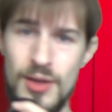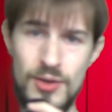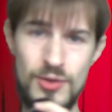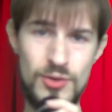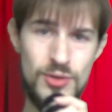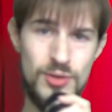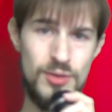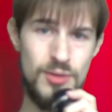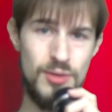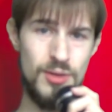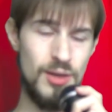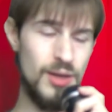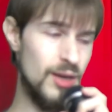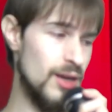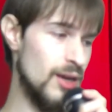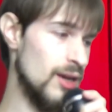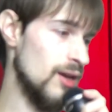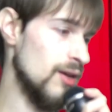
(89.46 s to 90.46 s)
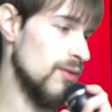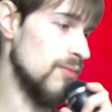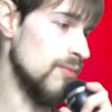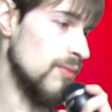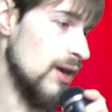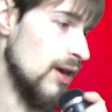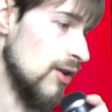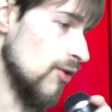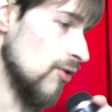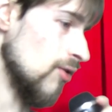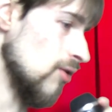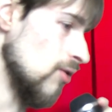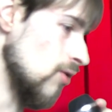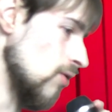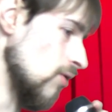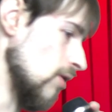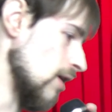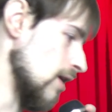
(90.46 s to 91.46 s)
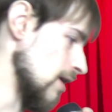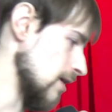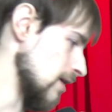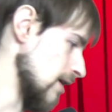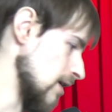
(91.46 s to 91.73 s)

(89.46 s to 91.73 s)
it just made her a whole lot